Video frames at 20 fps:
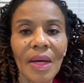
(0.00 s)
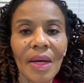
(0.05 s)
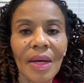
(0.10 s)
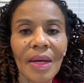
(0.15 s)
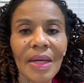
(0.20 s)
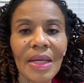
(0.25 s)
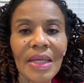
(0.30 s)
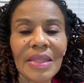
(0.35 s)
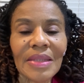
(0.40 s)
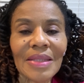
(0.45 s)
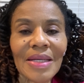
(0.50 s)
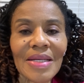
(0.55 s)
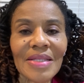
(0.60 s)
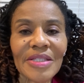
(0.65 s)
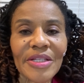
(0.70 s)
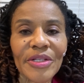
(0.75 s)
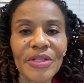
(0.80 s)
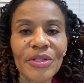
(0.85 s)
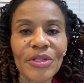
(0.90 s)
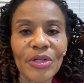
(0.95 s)
And as
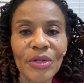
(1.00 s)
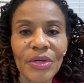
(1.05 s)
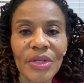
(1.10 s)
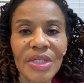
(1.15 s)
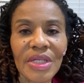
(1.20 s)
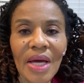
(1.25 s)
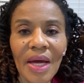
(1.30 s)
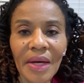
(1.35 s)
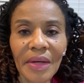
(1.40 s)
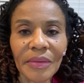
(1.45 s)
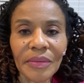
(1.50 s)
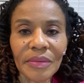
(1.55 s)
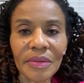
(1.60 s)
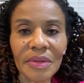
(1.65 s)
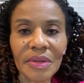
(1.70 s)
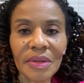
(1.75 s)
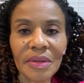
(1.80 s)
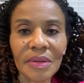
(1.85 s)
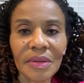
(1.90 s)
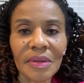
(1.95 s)
it turned
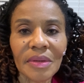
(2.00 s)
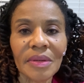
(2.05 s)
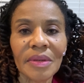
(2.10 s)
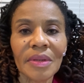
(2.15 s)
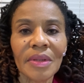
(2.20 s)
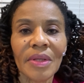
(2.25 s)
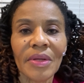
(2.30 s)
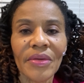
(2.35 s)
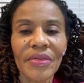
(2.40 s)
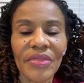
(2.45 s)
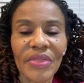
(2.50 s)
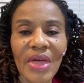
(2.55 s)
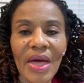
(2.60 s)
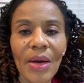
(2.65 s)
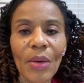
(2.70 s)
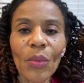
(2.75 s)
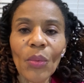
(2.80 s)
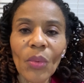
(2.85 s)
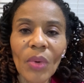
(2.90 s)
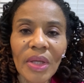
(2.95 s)
out,
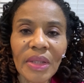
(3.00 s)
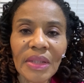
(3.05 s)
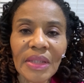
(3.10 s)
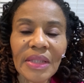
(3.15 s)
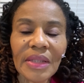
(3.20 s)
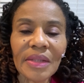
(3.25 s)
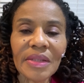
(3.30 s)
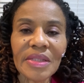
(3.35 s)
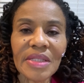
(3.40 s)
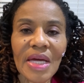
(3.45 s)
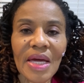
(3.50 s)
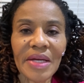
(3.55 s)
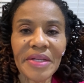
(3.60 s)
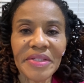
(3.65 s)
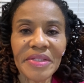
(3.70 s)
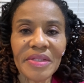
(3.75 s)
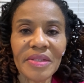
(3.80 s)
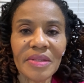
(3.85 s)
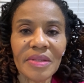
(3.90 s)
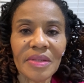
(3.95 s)
that one little
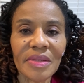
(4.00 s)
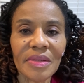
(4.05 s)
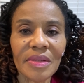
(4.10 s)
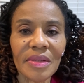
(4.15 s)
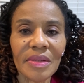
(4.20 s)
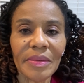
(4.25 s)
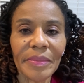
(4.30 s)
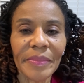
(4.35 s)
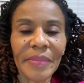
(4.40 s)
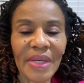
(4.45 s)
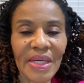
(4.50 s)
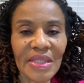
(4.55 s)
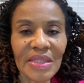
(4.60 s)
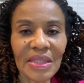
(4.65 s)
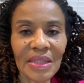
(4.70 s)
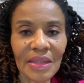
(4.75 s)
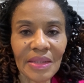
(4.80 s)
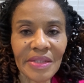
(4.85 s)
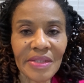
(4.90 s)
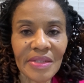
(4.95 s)
test
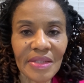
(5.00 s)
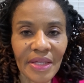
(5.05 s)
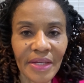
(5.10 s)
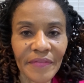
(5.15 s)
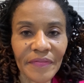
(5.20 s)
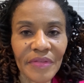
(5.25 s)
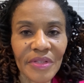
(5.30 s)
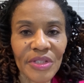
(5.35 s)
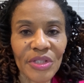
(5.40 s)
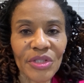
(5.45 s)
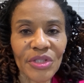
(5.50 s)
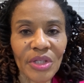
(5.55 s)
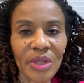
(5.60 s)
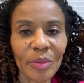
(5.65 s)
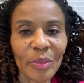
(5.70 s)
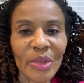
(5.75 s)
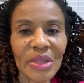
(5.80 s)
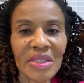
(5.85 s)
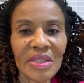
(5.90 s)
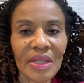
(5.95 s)
basically saved this
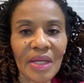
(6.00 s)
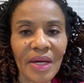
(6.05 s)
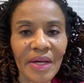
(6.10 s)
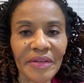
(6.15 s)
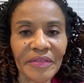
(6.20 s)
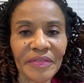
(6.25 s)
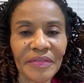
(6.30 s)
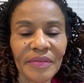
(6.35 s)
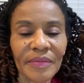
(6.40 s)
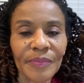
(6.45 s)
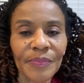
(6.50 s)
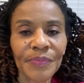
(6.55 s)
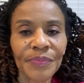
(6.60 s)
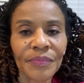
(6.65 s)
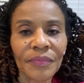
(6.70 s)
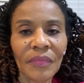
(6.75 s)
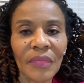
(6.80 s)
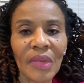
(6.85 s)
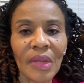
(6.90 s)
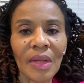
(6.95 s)
gentleman's life.
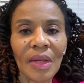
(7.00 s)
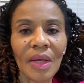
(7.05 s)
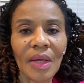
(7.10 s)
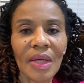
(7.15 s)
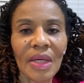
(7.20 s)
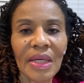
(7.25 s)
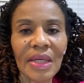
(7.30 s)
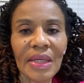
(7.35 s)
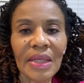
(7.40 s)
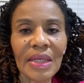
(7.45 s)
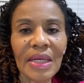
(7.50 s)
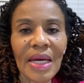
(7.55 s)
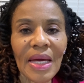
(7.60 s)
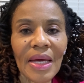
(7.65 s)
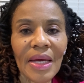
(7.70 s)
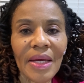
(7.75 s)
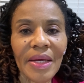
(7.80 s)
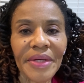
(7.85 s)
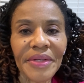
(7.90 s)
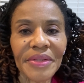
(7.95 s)
He
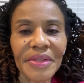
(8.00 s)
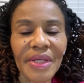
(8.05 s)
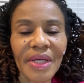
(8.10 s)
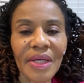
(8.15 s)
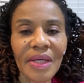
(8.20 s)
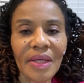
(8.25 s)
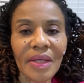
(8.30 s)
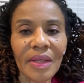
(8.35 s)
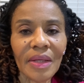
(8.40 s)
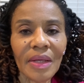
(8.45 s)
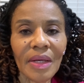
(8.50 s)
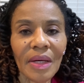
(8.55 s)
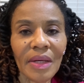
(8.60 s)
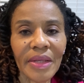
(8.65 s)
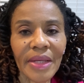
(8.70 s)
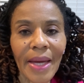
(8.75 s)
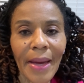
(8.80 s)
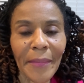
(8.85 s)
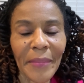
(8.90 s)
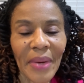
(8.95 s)
had a
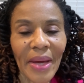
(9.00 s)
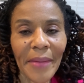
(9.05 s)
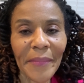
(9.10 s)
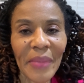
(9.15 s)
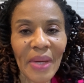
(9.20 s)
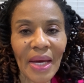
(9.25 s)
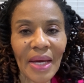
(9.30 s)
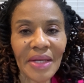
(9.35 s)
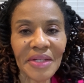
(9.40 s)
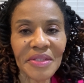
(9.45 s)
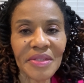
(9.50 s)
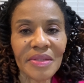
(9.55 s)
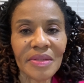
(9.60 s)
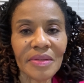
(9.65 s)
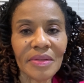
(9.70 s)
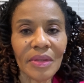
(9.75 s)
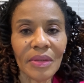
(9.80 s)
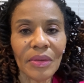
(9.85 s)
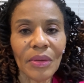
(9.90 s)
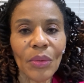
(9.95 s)
cardiac bypass
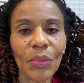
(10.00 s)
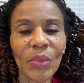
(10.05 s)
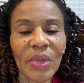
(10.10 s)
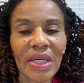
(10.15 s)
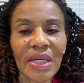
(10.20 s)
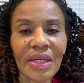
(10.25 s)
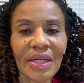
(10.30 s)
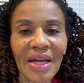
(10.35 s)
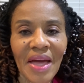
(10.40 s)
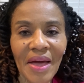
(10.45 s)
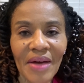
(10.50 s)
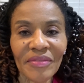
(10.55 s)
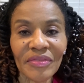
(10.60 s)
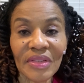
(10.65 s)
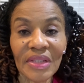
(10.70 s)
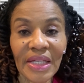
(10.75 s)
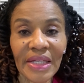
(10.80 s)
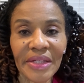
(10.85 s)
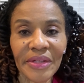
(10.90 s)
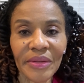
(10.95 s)
a week and a half
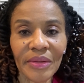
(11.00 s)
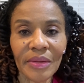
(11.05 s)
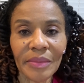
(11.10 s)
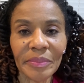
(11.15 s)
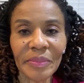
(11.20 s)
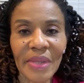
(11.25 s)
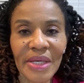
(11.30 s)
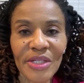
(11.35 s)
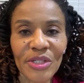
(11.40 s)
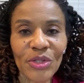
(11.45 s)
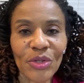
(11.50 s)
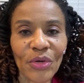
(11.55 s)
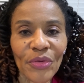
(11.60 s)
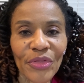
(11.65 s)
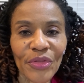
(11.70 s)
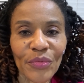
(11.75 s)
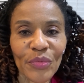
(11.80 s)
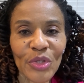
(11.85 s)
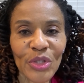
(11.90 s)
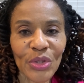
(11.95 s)
later based on
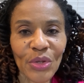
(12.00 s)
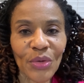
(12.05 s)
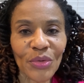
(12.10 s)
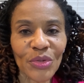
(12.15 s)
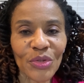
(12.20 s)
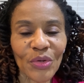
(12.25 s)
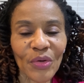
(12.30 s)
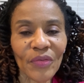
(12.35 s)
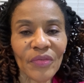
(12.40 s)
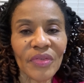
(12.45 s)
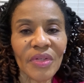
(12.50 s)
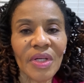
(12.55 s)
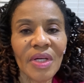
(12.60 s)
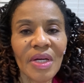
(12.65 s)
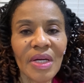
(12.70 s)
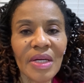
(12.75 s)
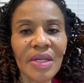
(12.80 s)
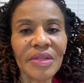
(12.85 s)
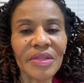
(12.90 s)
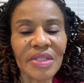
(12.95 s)
the results of
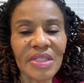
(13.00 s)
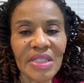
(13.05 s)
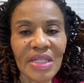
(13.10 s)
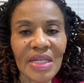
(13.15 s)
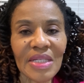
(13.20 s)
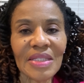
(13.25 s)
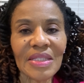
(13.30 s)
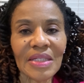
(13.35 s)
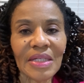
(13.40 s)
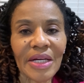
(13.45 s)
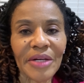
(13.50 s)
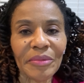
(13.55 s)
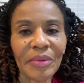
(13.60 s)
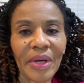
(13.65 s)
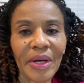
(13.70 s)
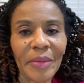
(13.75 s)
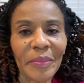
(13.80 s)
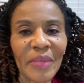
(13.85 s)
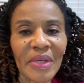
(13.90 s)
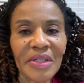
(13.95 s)
the test that I
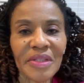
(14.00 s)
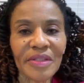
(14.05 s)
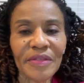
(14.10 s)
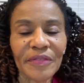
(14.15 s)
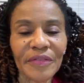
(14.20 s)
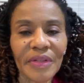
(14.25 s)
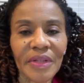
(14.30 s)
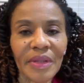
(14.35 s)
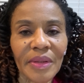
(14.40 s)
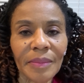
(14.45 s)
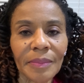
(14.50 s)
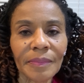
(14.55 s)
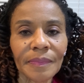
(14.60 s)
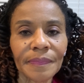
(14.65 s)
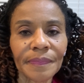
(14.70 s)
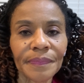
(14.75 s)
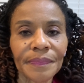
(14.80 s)
recommended for him.